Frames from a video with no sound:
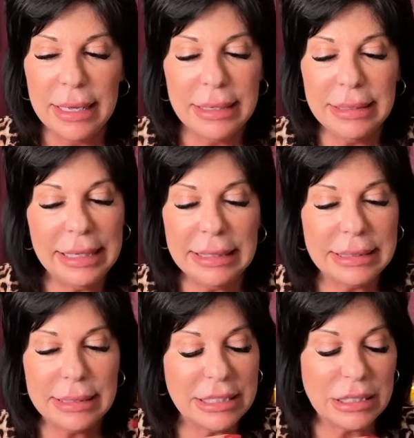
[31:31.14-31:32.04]

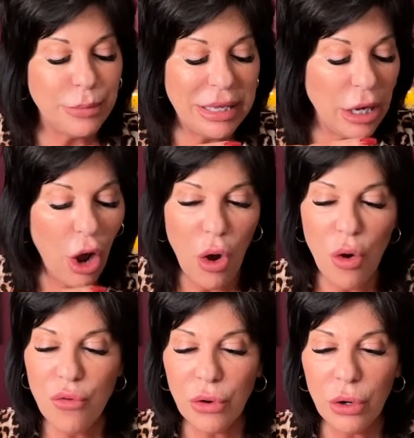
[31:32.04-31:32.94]
needs to just be
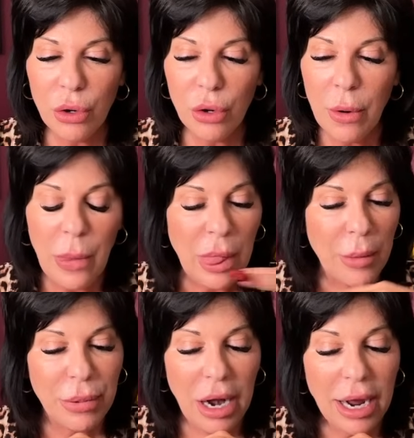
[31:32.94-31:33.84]
over.
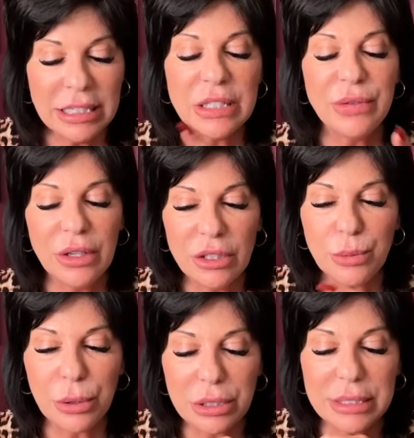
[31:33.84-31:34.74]
But I just feel this
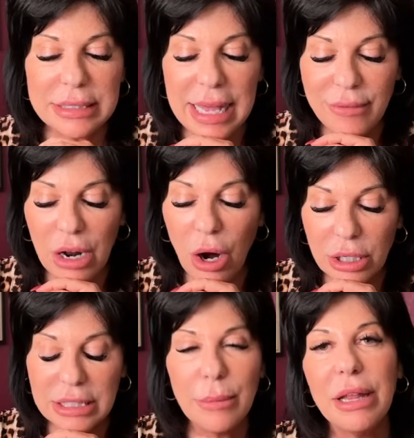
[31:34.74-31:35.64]
person is having a
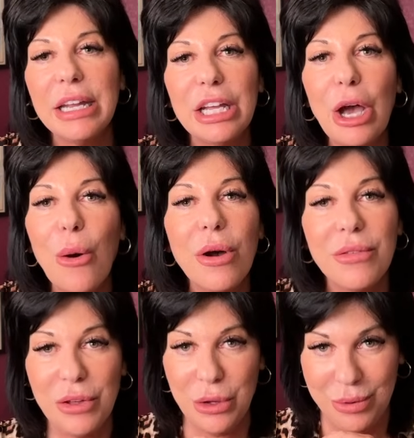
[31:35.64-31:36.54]
hard time letting go
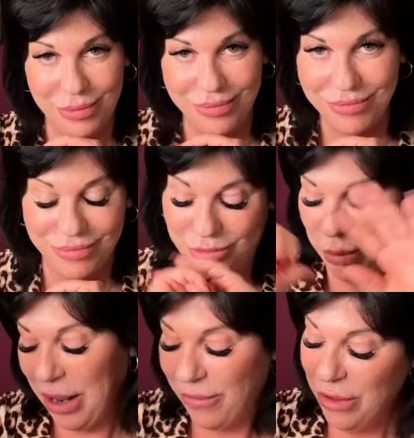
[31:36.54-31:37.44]
of you. That's
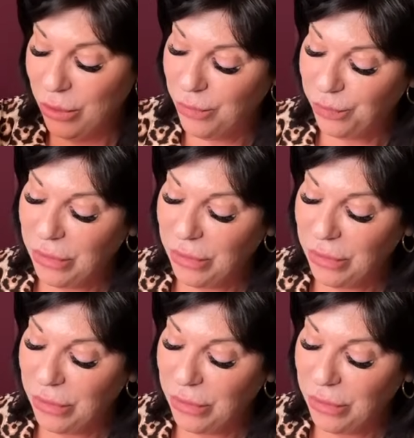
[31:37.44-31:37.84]
what I feel.